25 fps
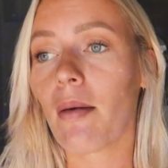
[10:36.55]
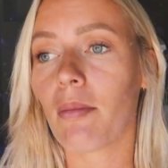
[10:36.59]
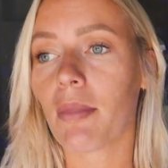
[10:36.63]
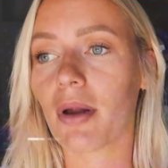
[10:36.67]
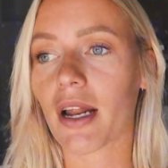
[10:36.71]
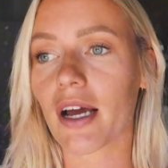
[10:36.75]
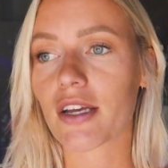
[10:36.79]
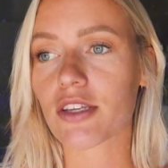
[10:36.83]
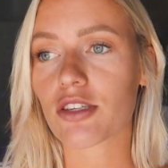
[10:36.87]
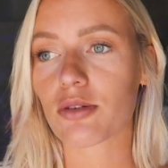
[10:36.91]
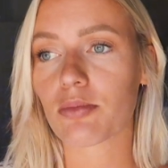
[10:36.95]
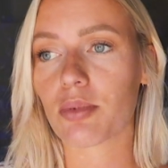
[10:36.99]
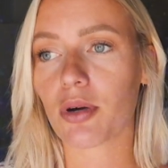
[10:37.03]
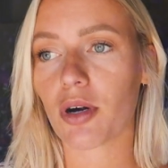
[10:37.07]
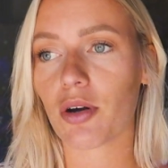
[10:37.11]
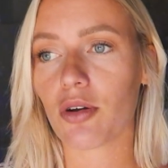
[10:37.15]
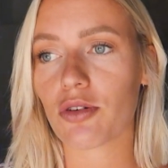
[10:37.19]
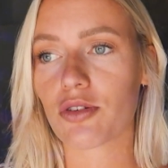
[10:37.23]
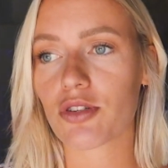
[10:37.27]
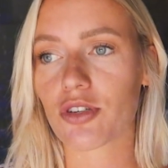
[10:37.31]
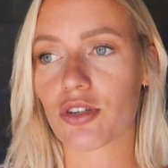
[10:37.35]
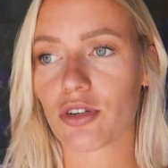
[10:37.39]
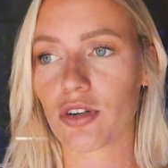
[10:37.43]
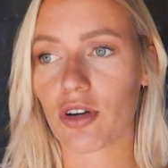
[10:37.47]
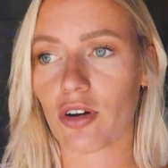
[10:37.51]
But I
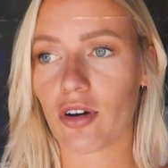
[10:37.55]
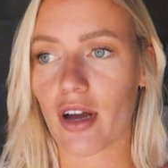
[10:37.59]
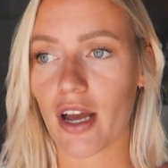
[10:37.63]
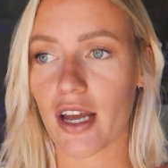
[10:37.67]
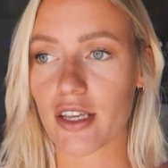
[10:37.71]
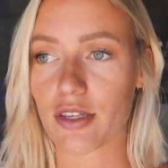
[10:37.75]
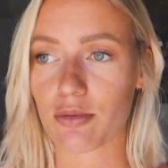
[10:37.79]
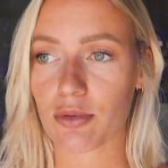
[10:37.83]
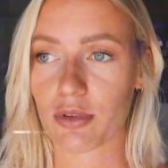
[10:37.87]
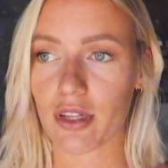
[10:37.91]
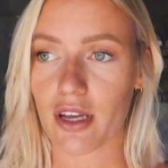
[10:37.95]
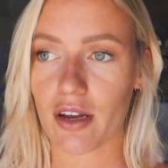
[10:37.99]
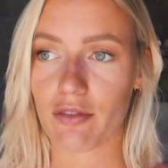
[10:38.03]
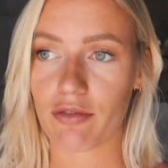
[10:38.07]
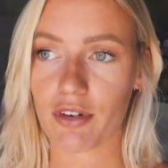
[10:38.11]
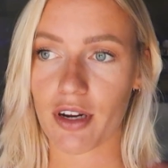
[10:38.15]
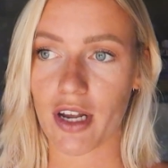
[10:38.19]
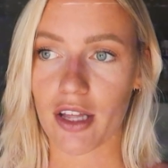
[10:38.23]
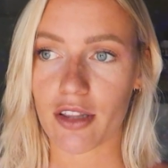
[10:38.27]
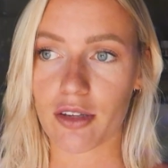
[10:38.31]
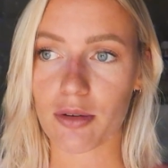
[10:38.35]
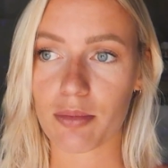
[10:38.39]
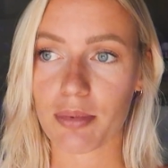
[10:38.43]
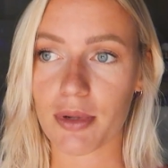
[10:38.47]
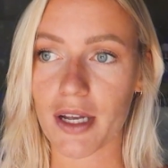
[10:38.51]
suppose, you know, as with every
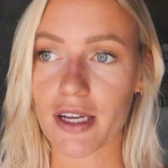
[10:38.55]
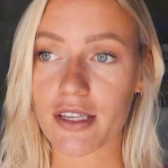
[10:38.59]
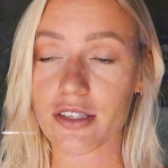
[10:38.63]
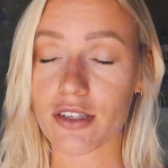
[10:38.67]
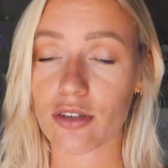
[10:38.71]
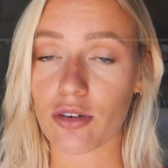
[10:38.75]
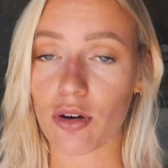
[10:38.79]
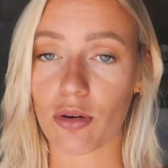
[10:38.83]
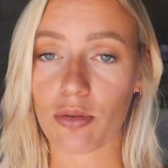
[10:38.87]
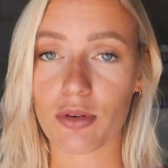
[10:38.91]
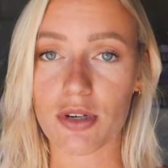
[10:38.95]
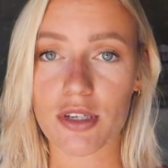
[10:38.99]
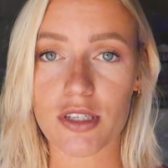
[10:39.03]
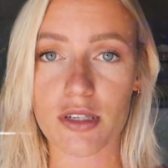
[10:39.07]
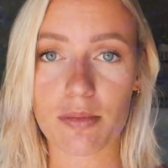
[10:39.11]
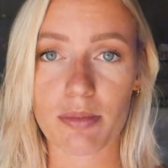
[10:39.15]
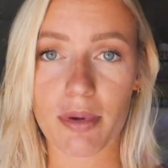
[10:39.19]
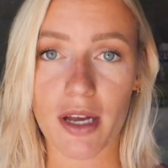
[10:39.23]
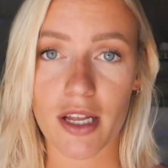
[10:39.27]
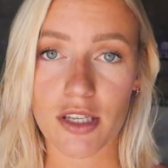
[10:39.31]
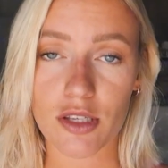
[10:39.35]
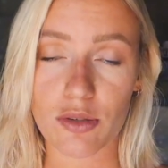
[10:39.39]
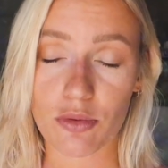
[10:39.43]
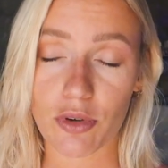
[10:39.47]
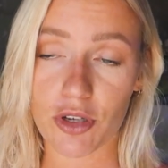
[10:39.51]
other place, it always
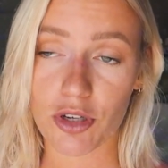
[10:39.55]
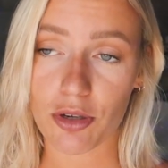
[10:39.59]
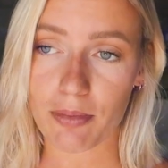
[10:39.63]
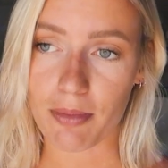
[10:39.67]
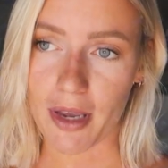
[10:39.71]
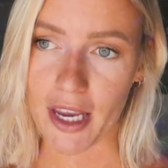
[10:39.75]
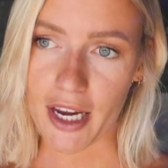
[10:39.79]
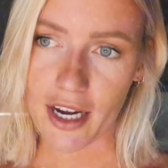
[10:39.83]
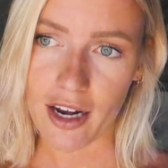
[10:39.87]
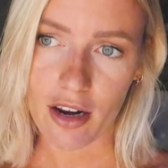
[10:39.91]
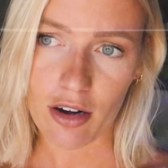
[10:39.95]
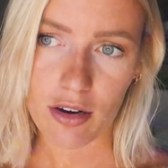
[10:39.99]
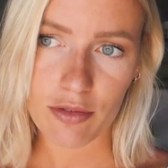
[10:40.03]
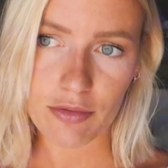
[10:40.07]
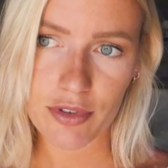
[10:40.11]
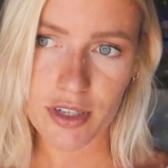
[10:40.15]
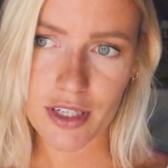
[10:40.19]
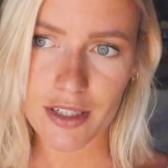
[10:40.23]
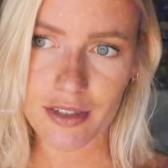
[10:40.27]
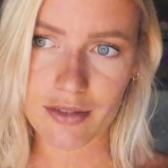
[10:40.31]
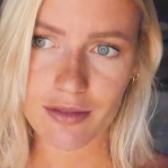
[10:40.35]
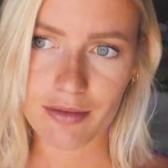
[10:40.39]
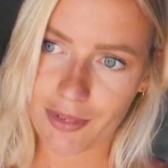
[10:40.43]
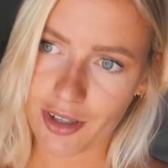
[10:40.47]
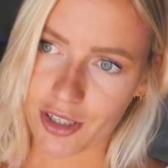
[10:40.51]
depends what you make out of
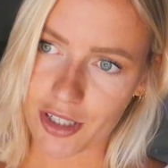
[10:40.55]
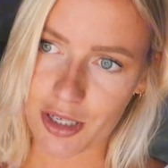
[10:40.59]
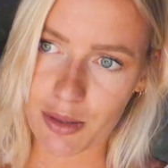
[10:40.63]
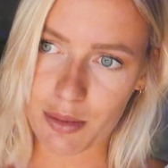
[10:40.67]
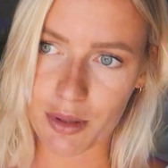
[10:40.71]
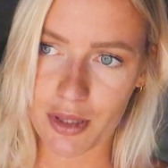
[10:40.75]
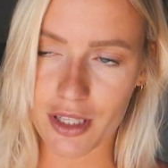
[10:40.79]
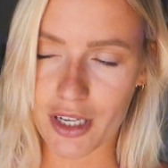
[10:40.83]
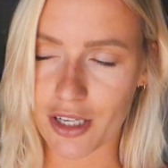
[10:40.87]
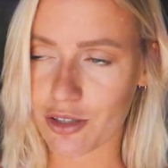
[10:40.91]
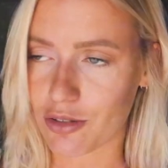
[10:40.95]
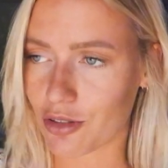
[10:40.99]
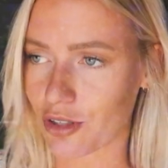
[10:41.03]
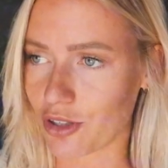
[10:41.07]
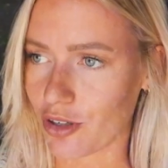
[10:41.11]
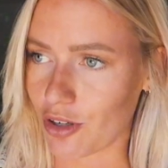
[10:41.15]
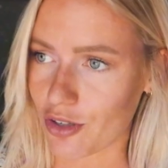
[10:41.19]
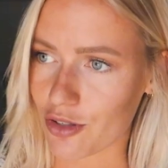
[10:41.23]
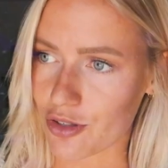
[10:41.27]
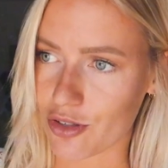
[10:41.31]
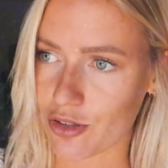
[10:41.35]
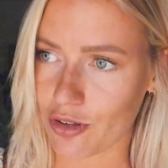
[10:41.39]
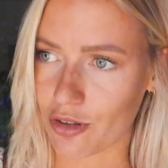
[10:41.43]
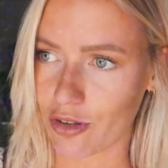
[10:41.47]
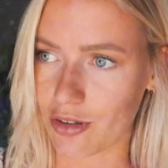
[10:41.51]
it. On Ibiza, you could
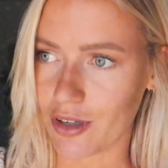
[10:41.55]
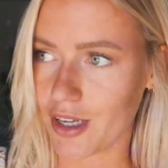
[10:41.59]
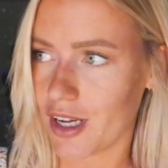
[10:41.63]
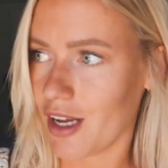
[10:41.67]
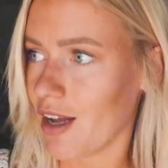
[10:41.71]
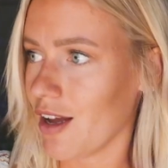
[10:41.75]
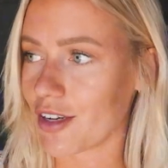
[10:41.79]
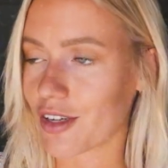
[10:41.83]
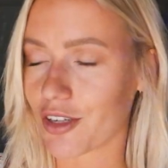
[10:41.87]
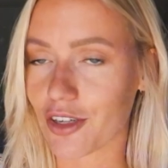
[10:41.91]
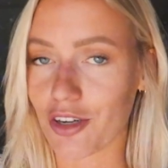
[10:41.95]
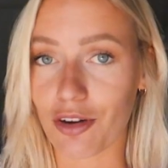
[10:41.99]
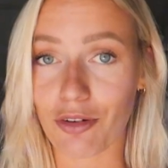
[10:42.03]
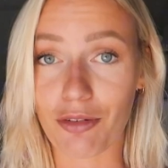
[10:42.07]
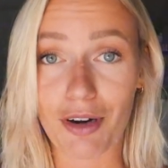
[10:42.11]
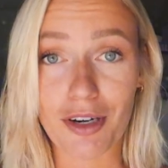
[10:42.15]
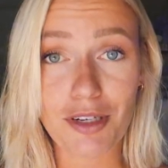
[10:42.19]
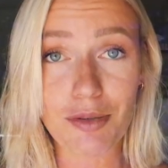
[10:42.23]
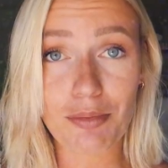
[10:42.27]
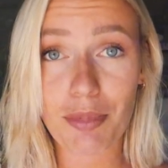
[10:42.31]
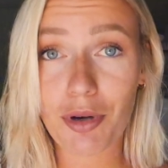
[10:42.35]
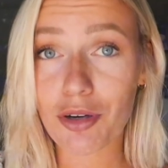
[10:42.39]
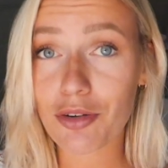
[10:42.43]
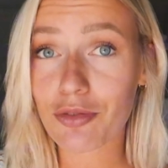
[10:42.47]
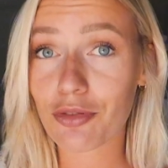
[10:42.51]
also, you know,
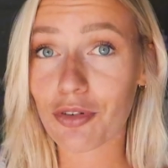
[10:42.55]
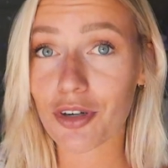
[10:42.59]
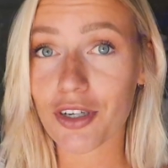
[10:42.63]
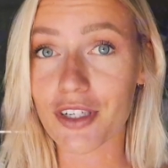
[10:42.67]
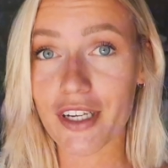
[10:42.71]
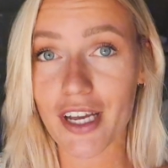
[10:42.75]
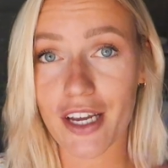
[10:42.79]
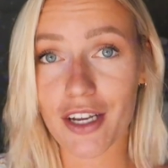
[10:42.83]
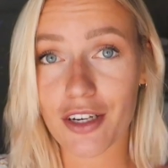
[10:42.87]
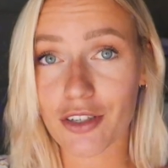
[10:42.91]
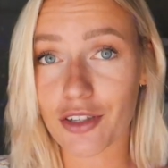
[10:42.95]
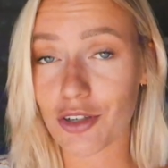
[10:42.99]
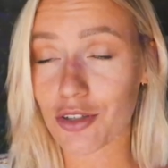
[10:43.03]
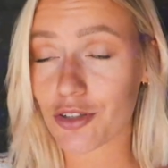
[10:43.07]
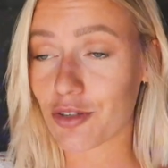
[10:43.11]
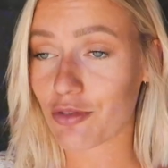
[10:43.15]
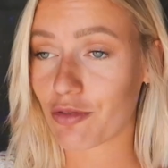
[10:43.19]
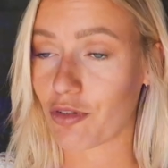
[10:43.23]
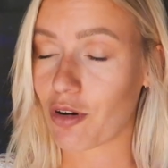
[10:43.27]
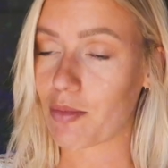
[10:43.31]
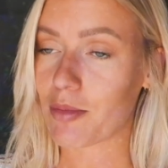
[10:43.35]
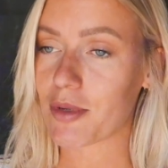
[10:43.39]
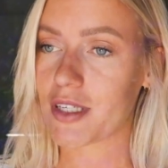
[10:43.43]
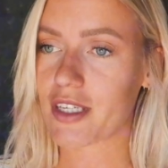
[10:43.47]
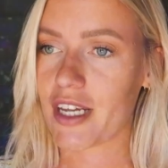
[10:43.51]
rent a boat for a day and go to
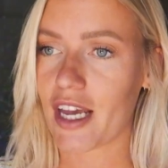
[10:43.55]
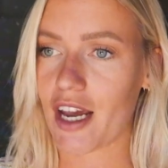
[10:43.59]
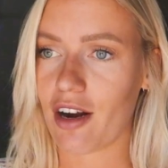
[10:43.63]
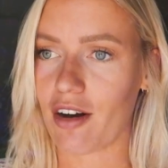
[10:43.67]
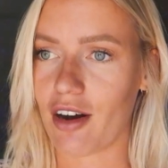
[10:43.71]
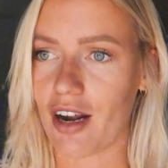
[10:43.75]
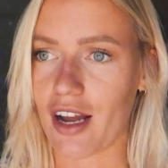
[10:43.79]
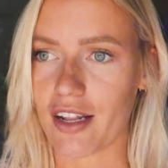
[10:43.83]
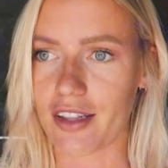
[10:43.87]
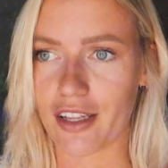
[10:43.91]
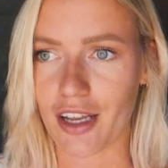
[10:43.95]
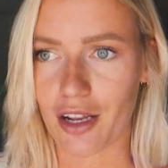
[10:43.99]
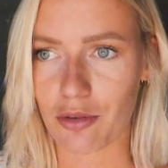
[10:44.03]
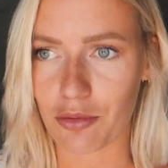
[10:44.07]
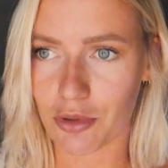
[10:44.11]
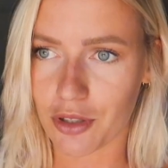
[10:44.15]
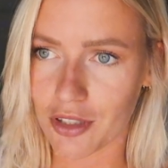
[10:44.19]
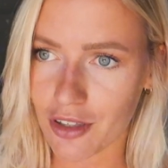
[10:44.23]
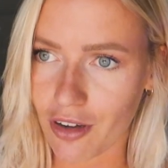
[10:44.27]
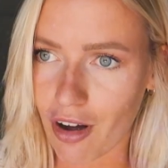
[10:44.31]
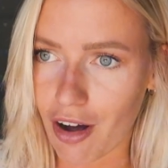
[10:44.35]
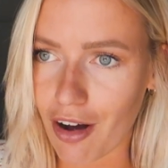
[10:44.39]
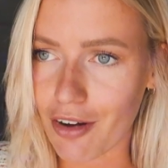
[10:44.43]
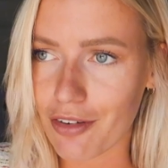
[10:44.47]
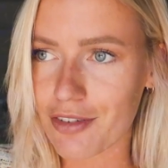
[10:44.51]
Formentera, and that
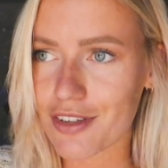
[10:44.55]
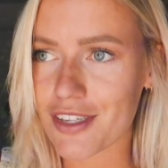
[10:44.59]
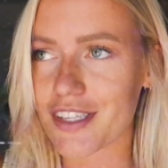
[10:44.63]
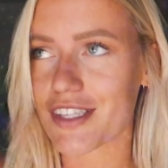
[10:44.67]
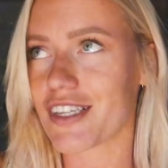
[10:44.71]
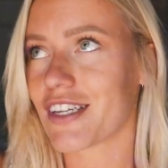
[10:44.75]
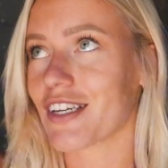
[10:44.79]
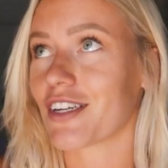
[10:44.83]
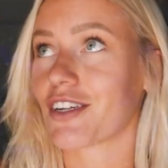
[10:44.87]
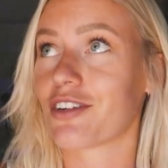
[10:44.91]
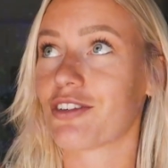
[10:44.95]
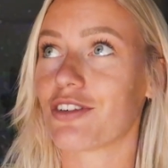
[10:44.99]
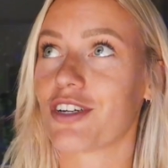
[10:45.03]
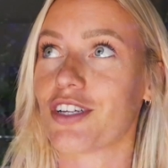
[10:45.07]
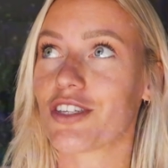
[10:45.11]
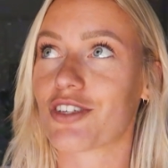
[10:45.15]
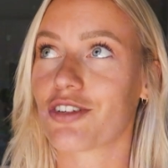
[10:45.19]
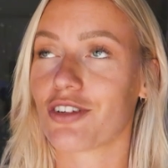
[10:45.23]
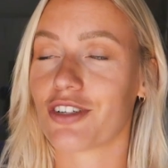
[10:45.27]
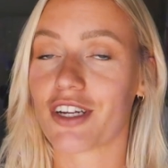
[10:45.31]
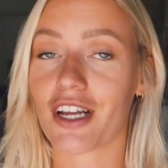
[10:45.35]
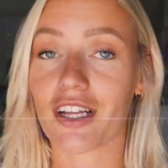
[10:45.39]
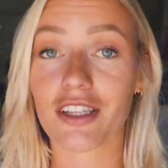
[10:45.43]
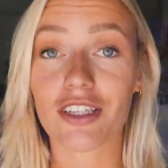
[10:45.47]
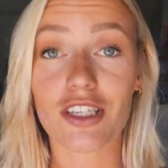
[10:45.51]
would obviously increase
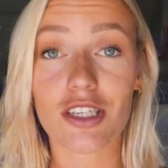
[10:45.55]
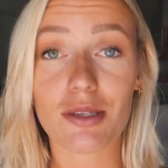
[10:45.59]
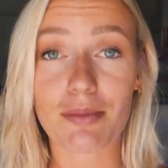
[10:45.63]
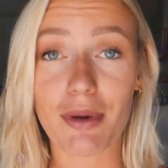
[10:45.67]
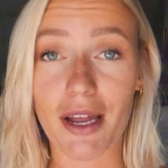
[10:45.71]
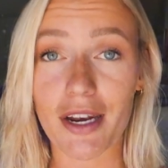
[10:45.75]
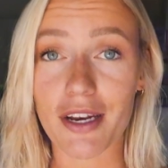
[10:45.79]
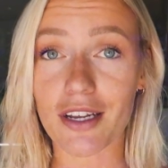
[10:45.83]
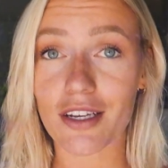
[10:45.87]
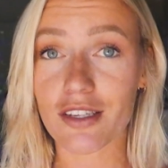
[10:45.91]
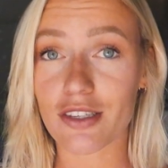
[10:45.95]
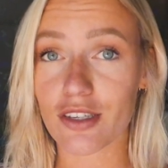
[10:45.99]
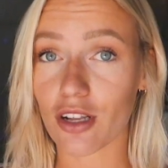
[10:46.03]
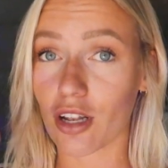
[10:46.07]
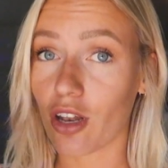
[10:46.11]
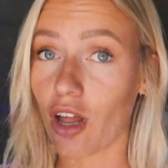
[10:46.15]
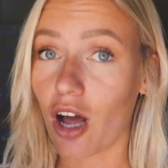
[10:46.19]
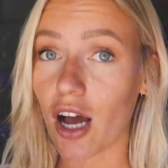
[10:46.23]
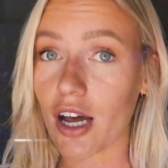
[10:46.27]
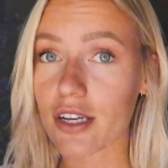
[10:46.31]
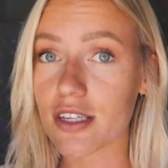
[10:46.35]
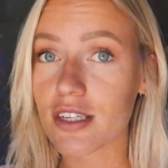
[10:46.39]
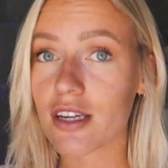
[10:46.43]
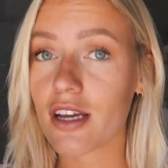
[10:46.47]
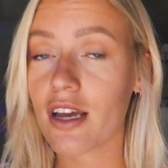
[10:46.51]
your daily spendings a
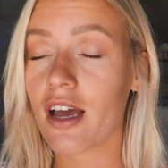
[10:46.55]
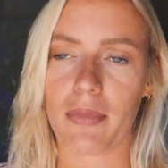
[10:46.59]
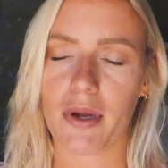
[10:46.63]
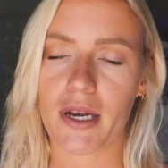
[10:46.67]
lot.